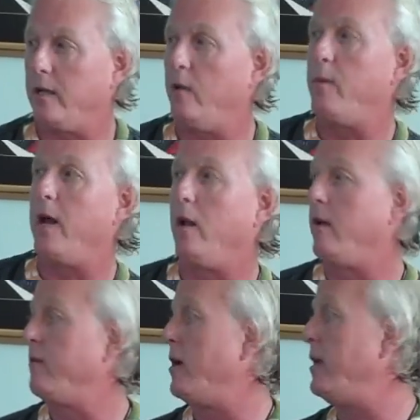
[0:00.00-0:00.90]
you've been all
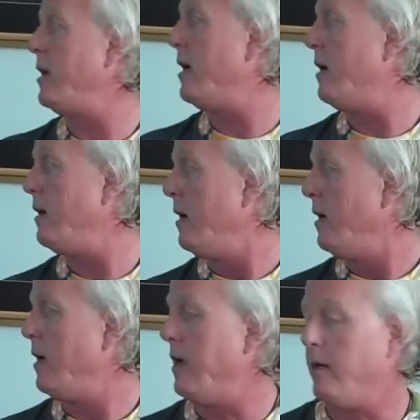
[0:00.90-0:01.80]
over India,
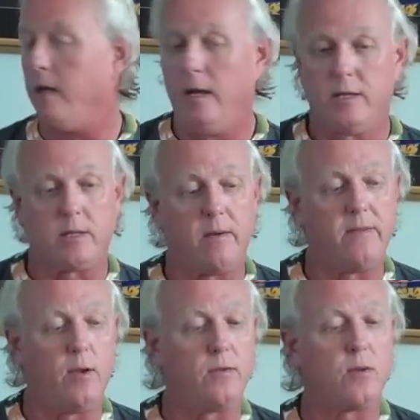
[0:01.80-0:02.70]
and some of you have